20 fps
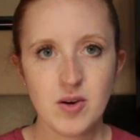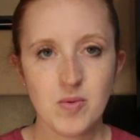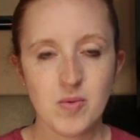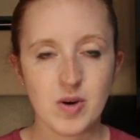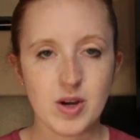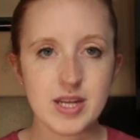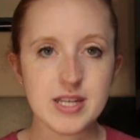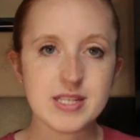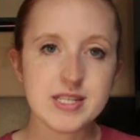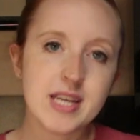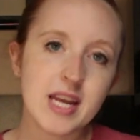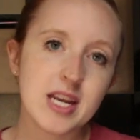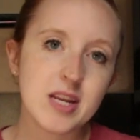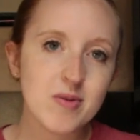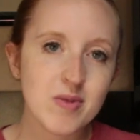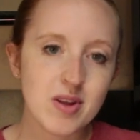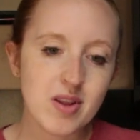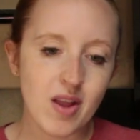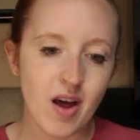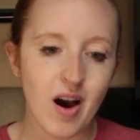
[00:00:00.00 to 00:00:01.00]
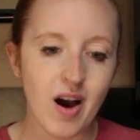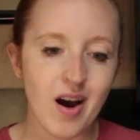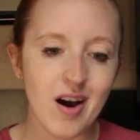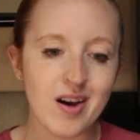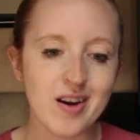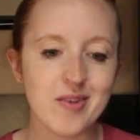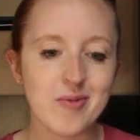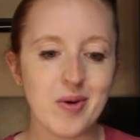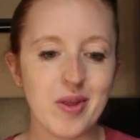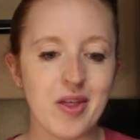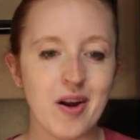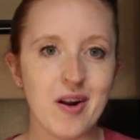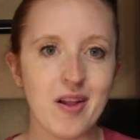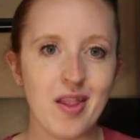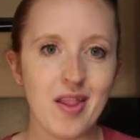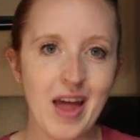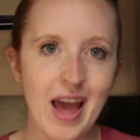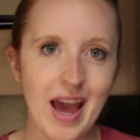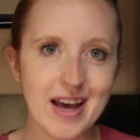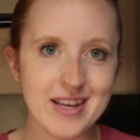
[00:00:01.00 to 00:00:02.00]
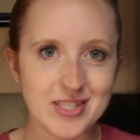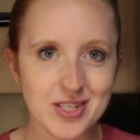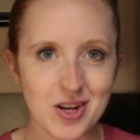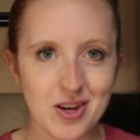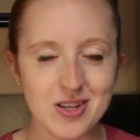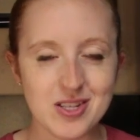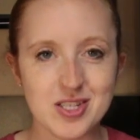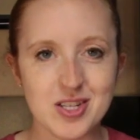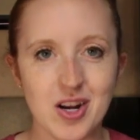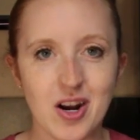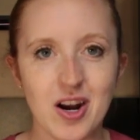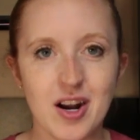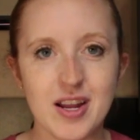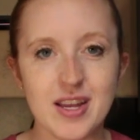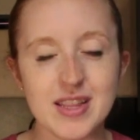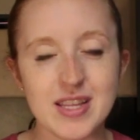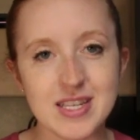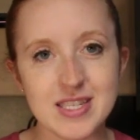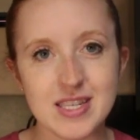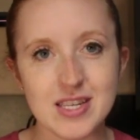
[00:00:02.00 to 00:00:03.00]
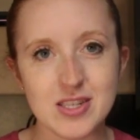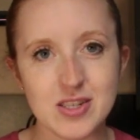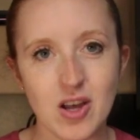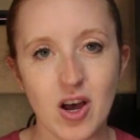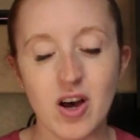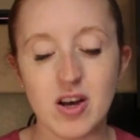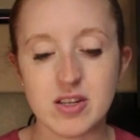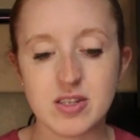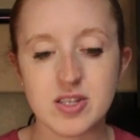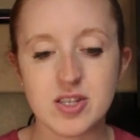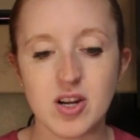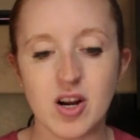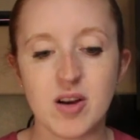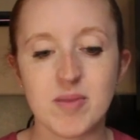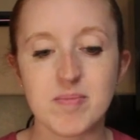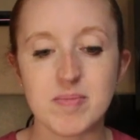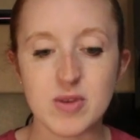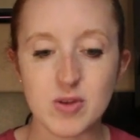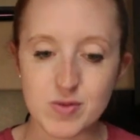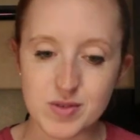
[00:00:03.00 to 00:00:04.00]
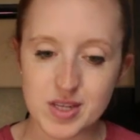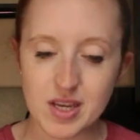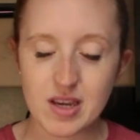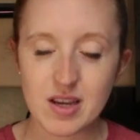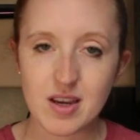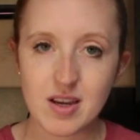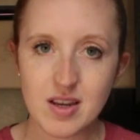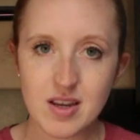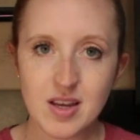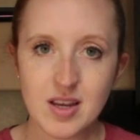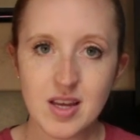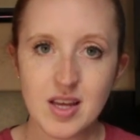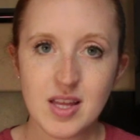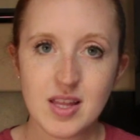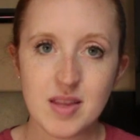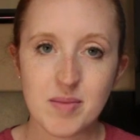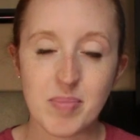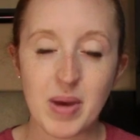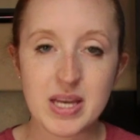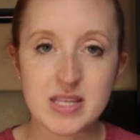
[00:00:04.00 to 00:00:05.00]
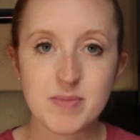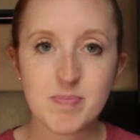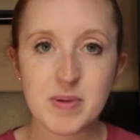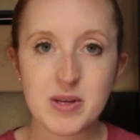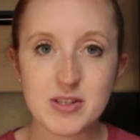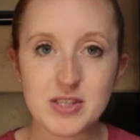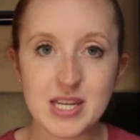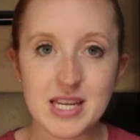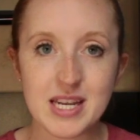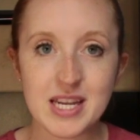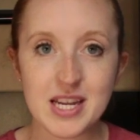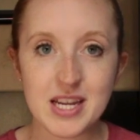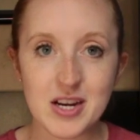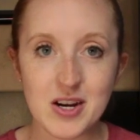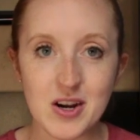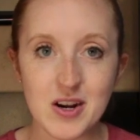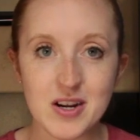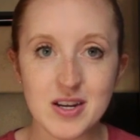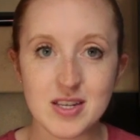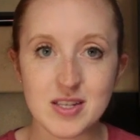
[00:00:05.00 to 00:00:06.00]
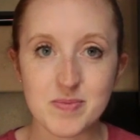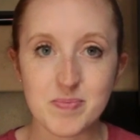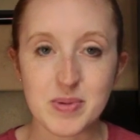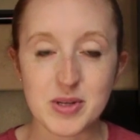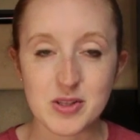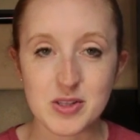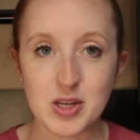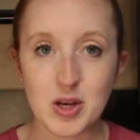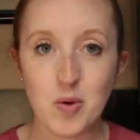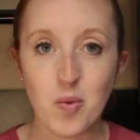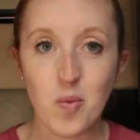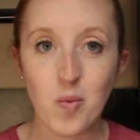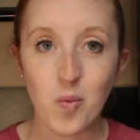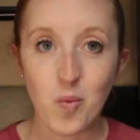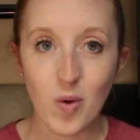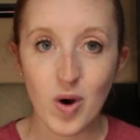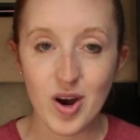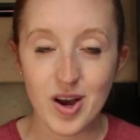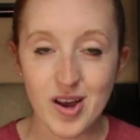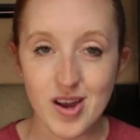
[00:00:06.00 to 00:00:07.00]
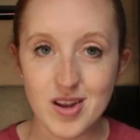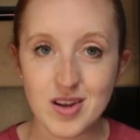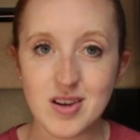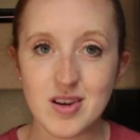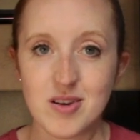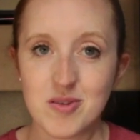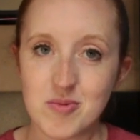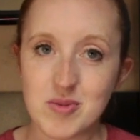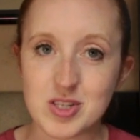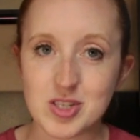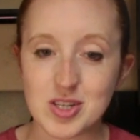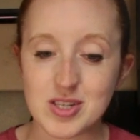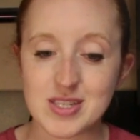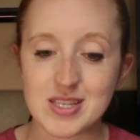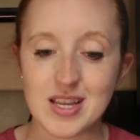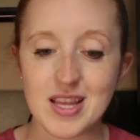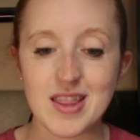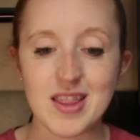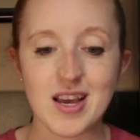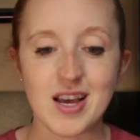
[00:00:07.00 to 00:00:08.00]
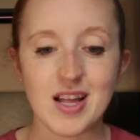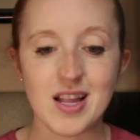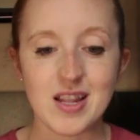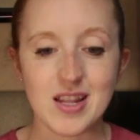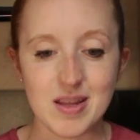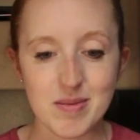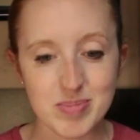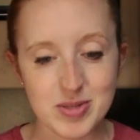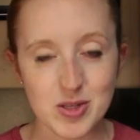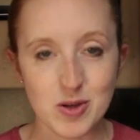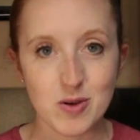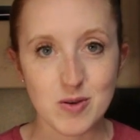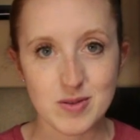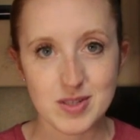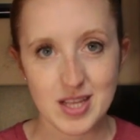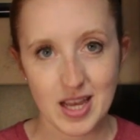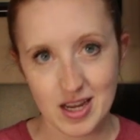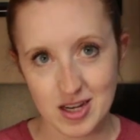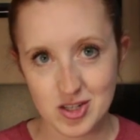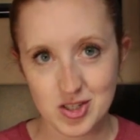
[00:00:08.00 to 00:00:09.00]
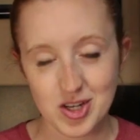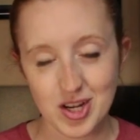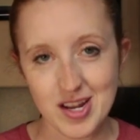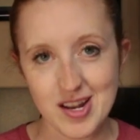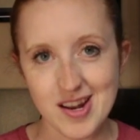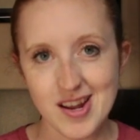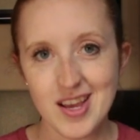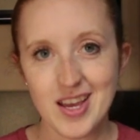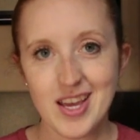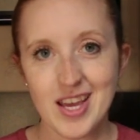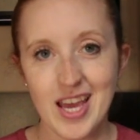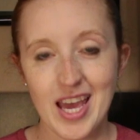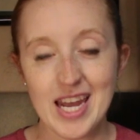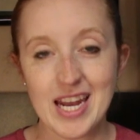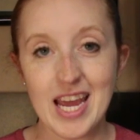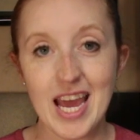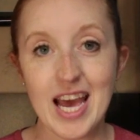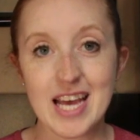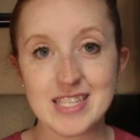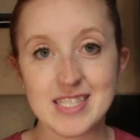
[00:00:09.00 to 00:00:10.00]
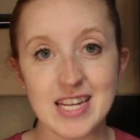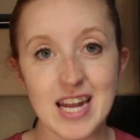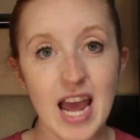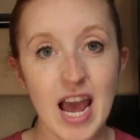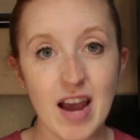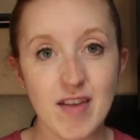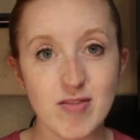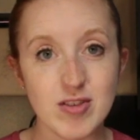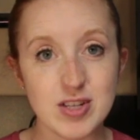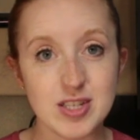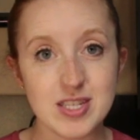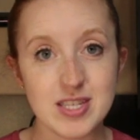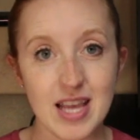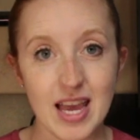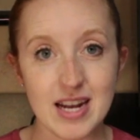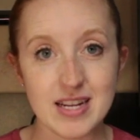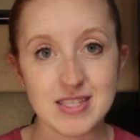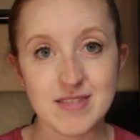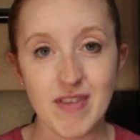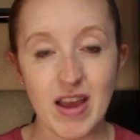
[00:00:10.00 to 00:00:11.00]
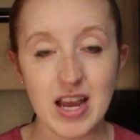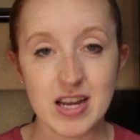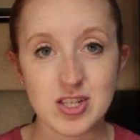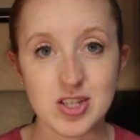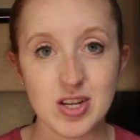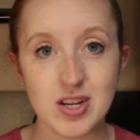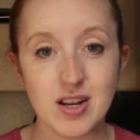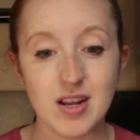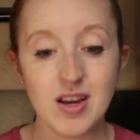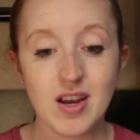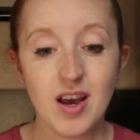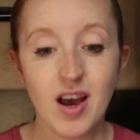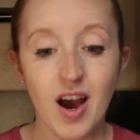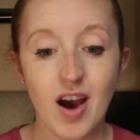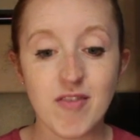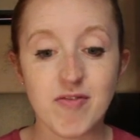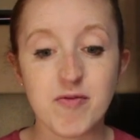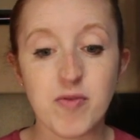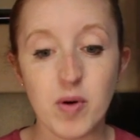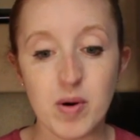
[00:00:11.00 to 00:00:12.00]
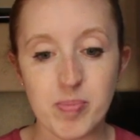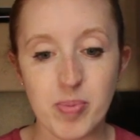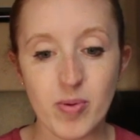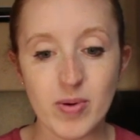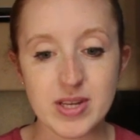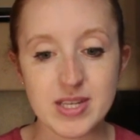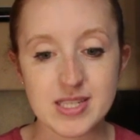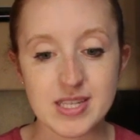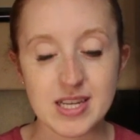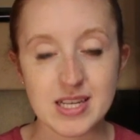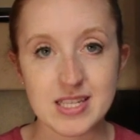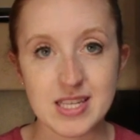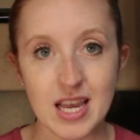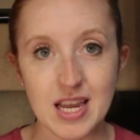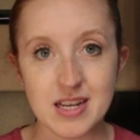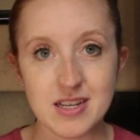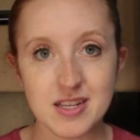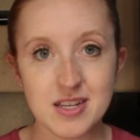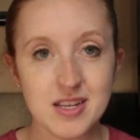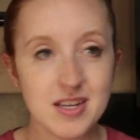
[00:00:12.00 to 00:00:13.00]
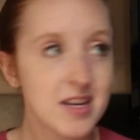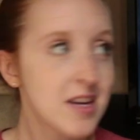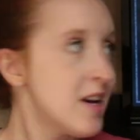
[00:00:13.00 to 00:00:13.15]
We'll continue along with our last All Star, and this is All Star Music. The best building here is Building 1, which is in the Calypso section, and it has an average satisfaction of 4.68.